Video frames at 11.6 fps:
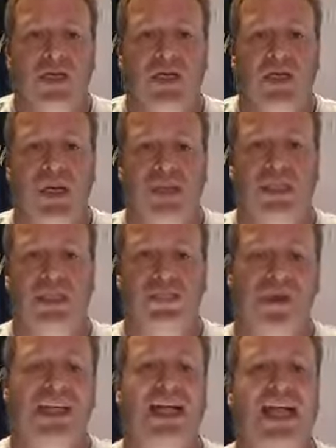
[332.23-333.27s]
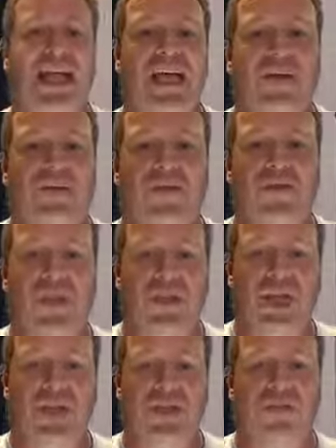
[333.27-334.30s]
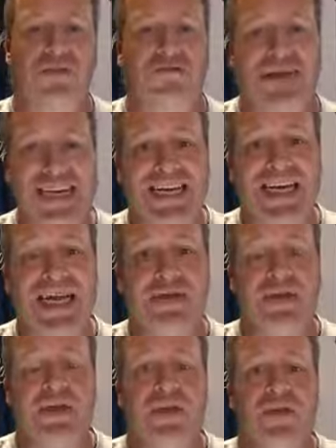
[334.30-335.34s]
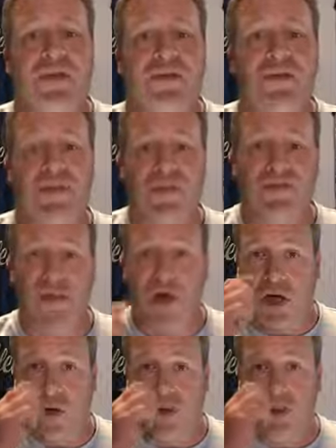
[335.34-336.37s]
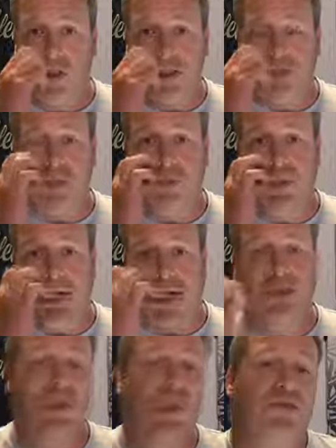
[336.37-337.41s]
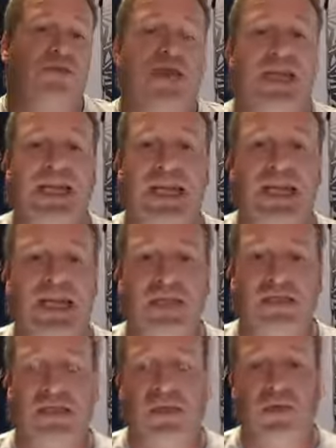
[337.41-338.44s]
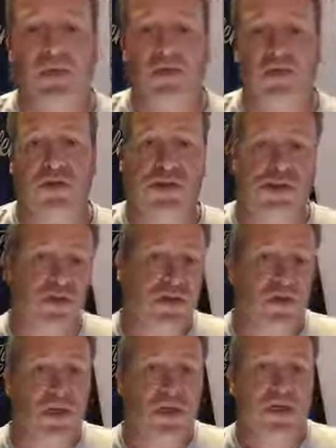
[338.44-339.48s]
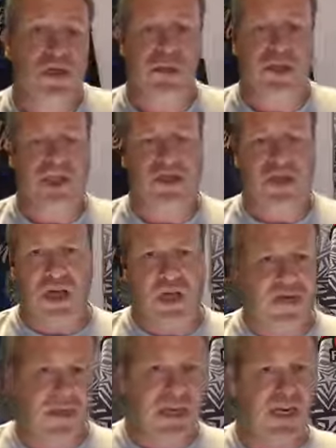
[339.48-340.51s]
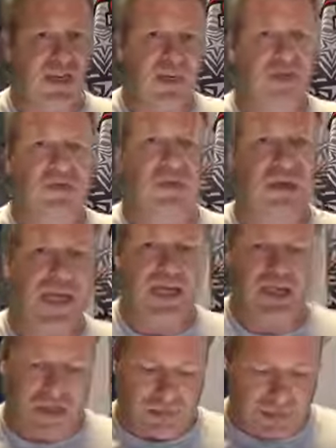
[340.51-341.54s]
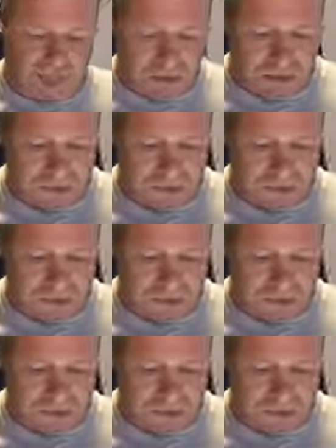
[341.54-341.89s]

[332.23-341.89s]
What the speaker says: his sprint car out for the actual parade lap for this final. So he'll be actually the parade car. Is that what we're trying to do? So we'll let you know if that is actually be able to.